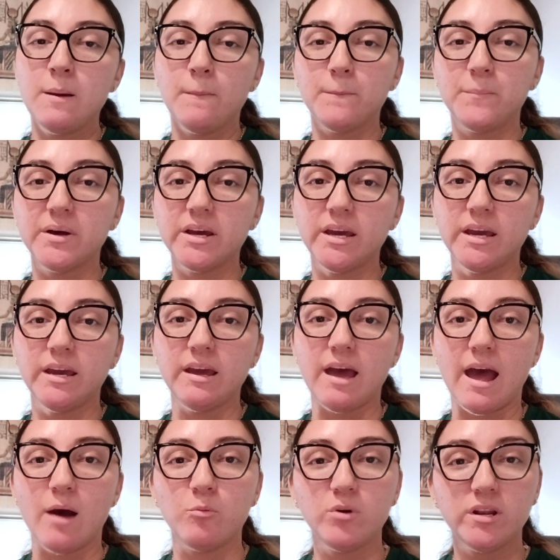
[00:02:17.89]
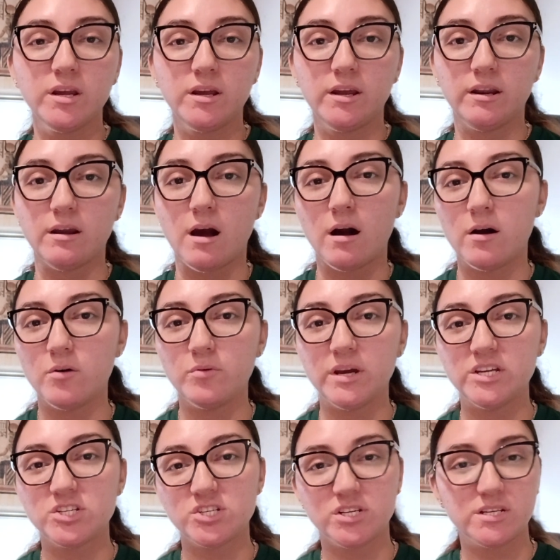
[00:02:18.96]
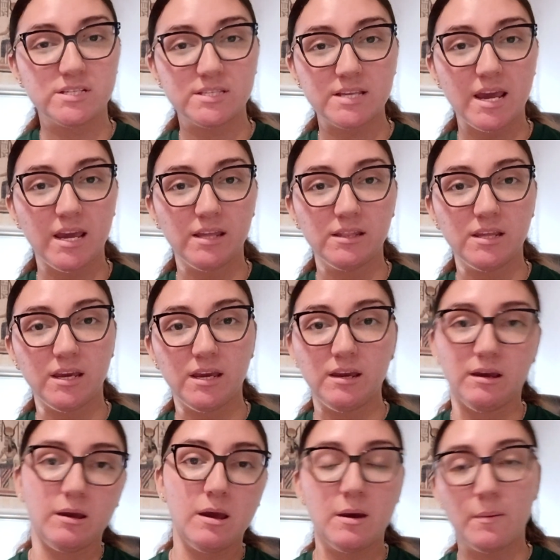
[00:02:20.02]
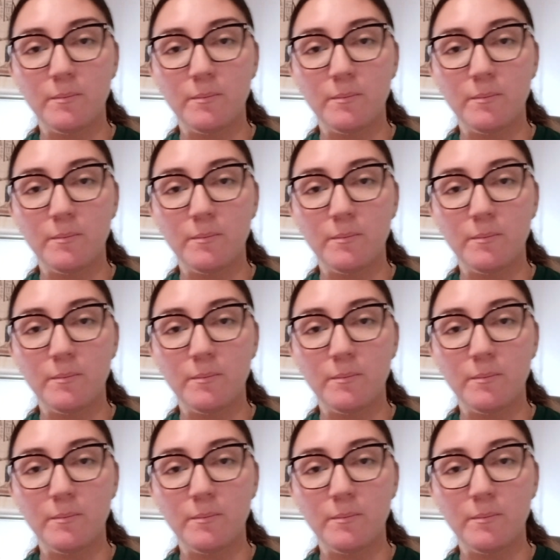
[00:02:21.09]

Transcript: But I wouldn't always just say that